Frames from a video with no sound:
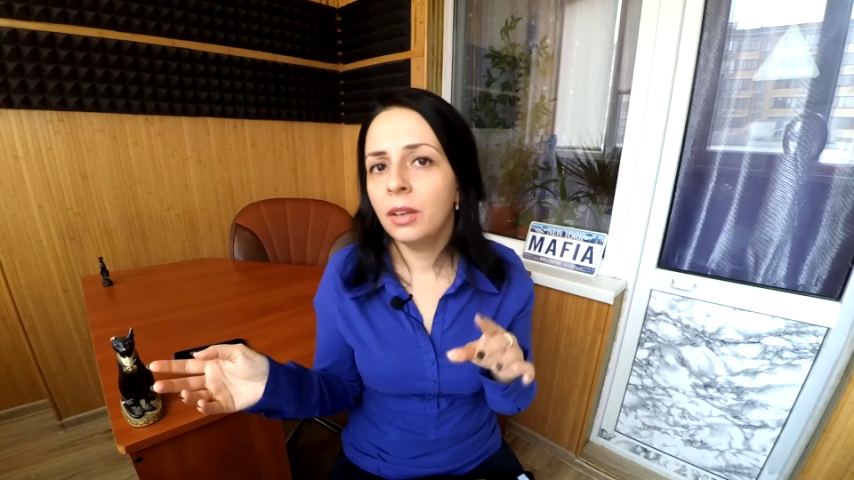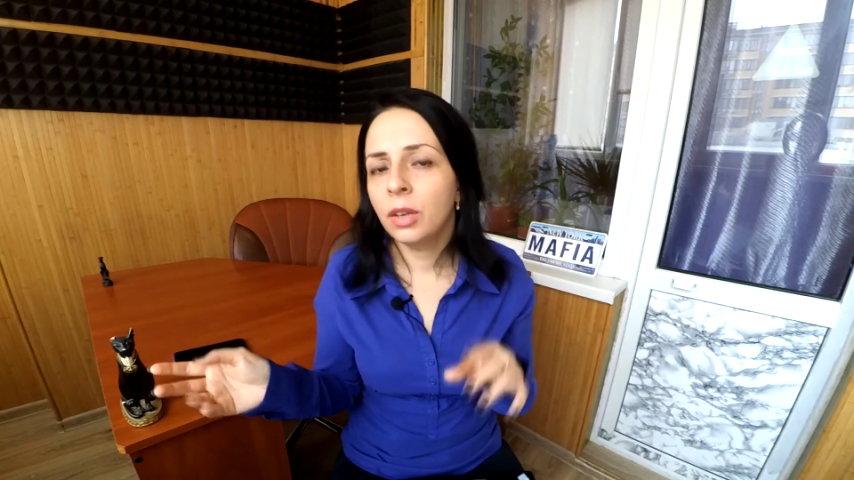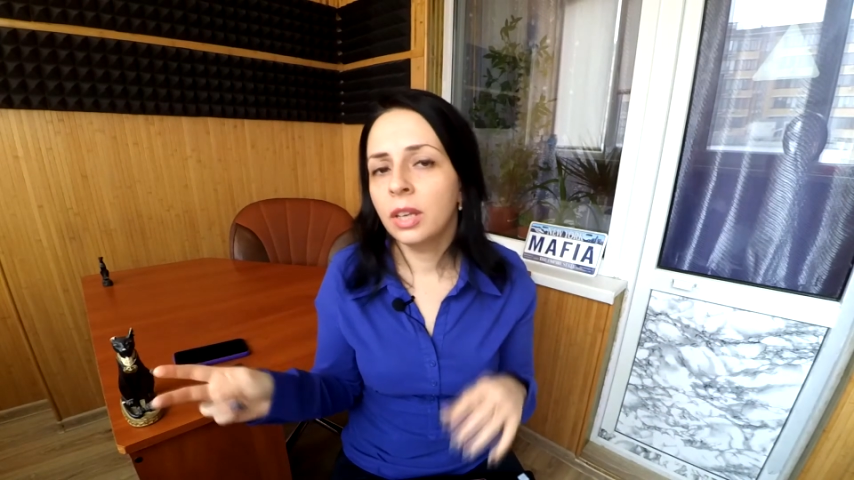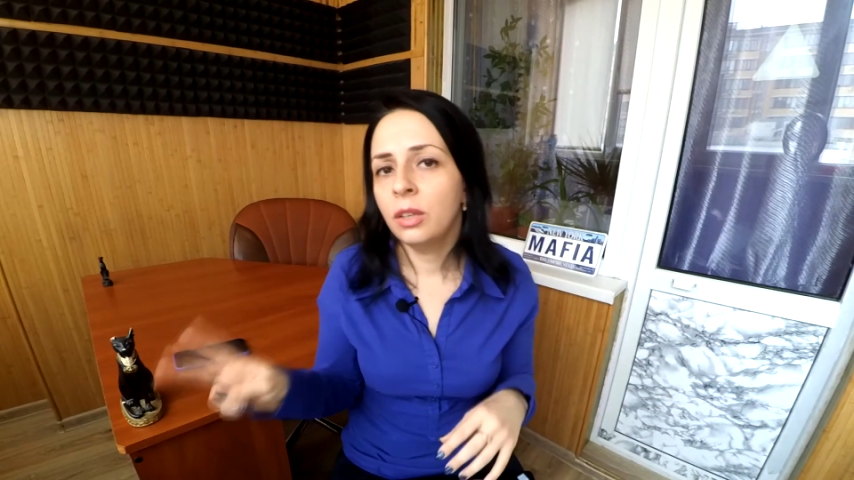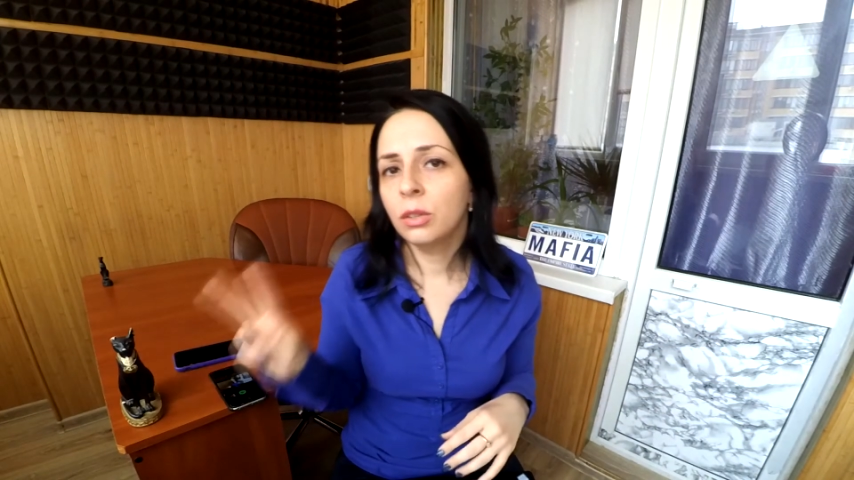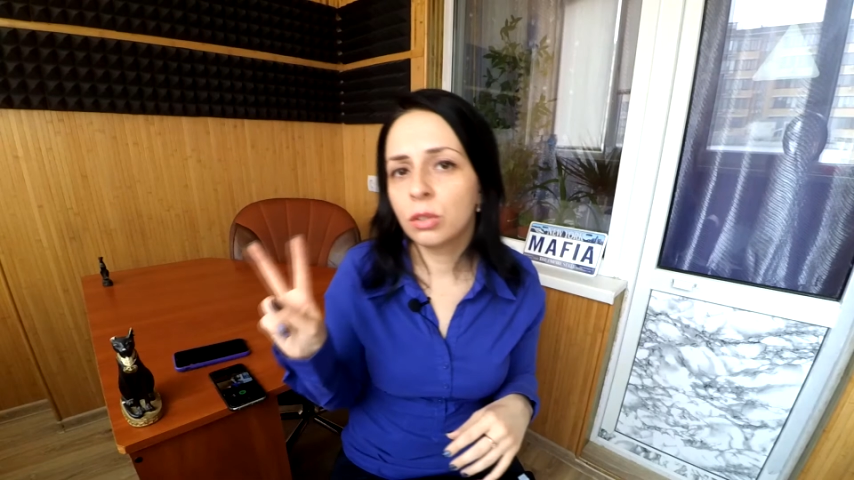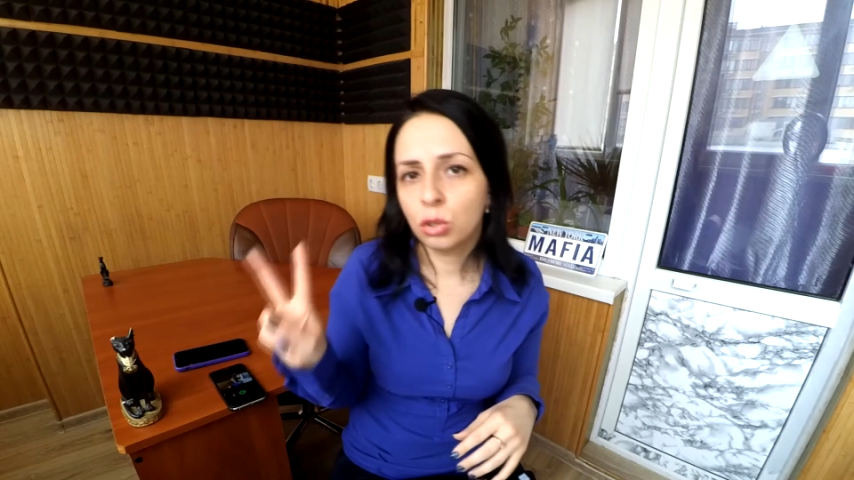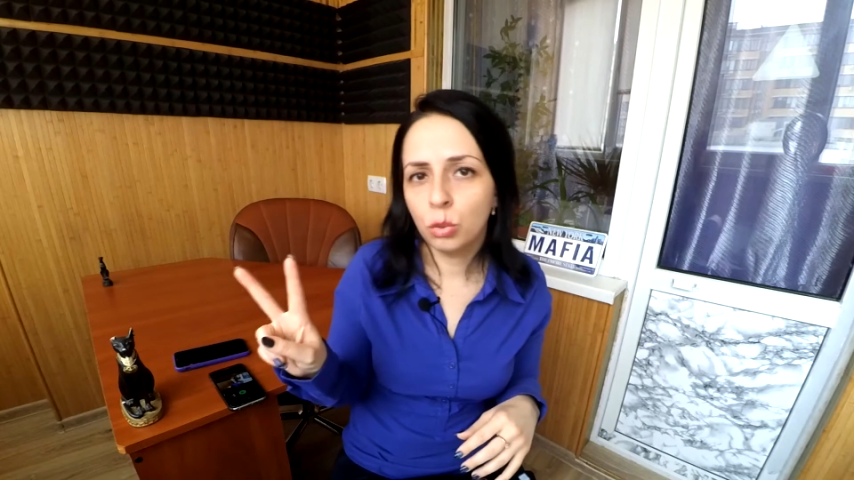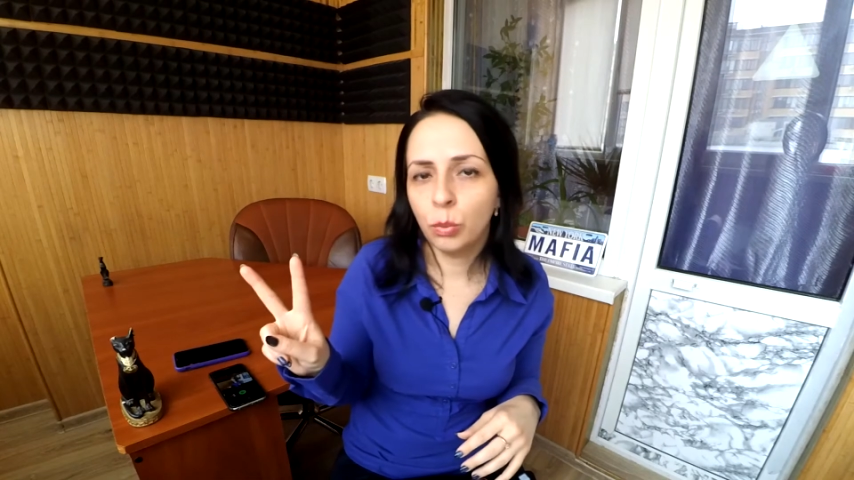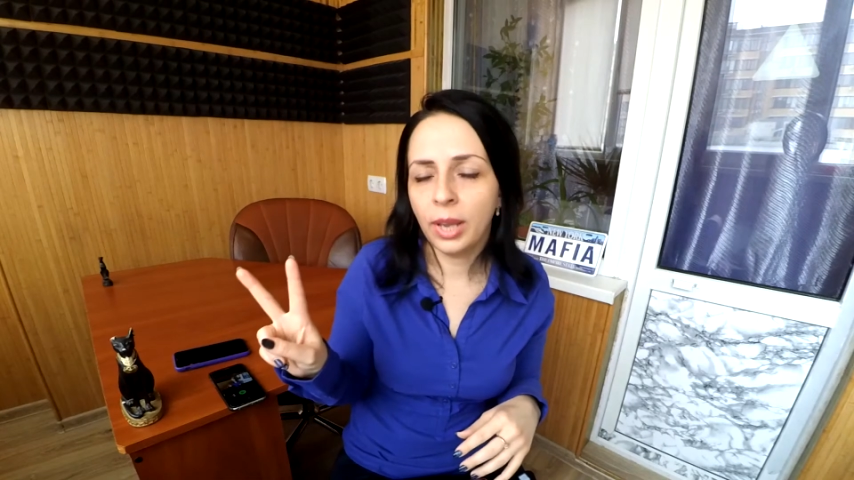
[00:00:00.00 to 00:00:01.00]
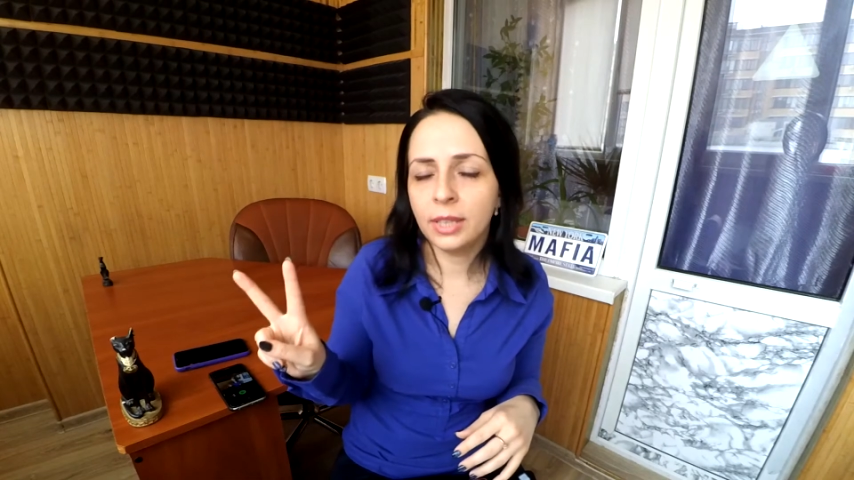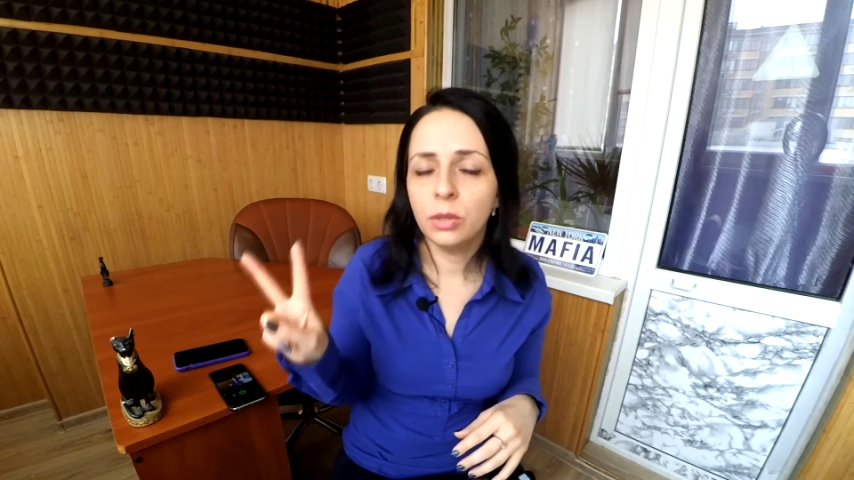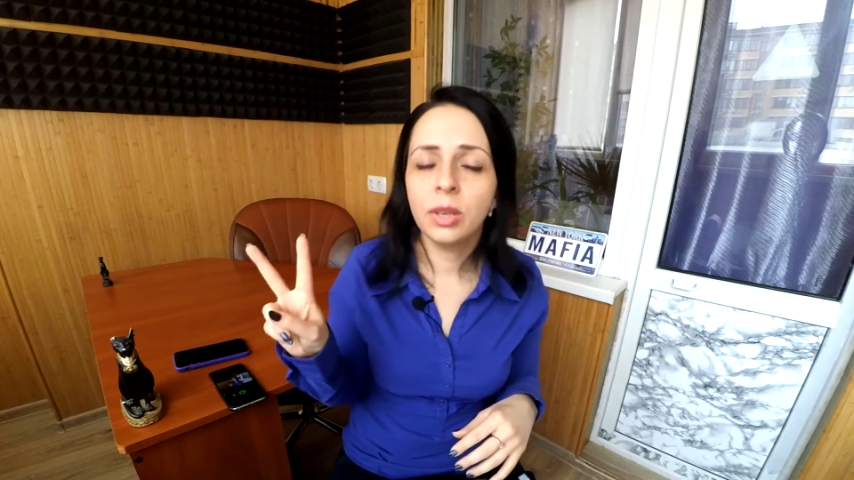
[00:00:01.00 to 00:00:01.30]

you can use two ways.